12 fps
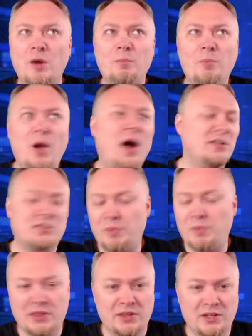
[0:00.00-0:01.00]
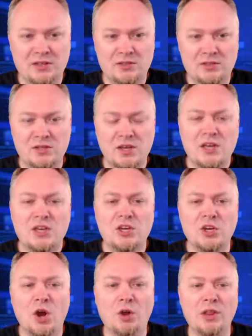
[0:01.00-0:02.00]
possibilities.
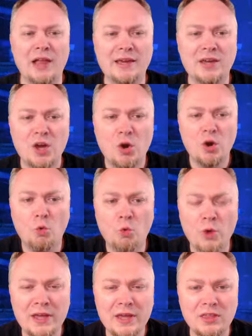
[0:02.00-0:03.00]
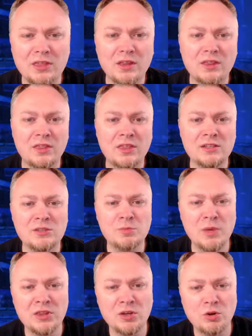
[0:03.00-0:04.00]
You know, like with this
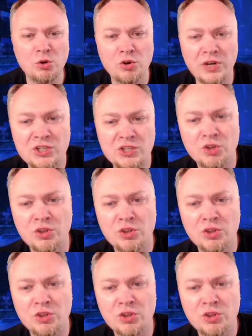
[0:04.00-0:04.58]
mythical creature,